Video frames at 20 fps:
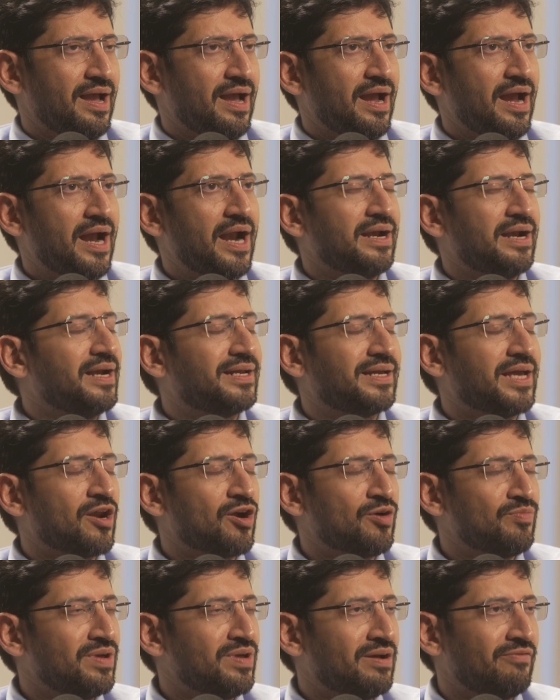And it
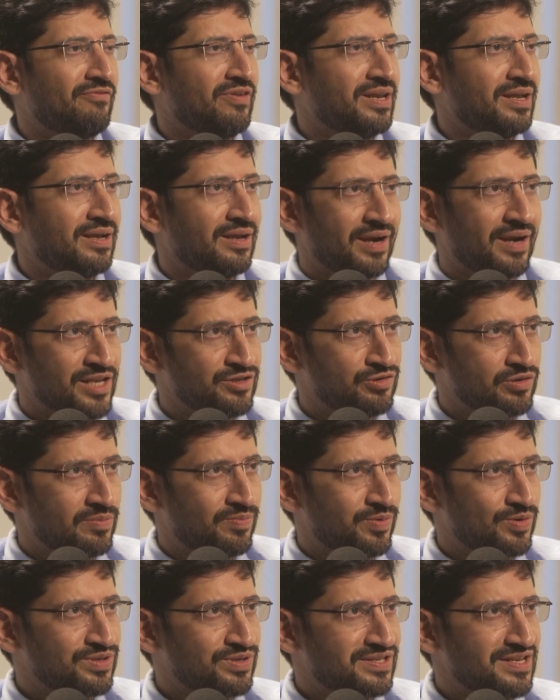cannot be a very gradual
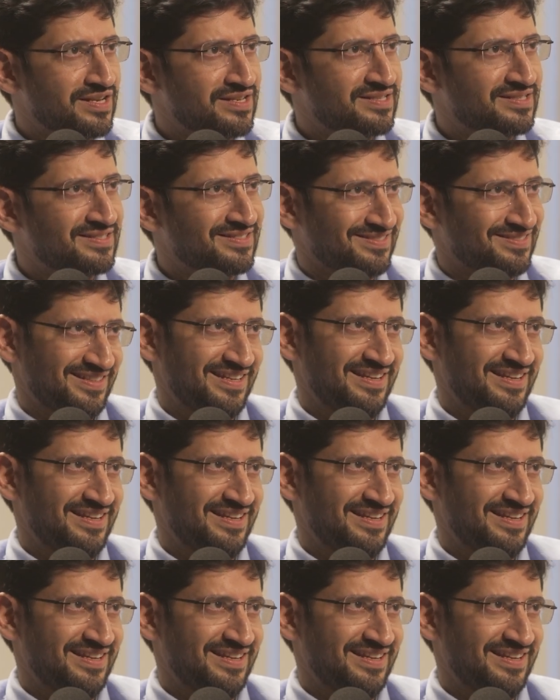process.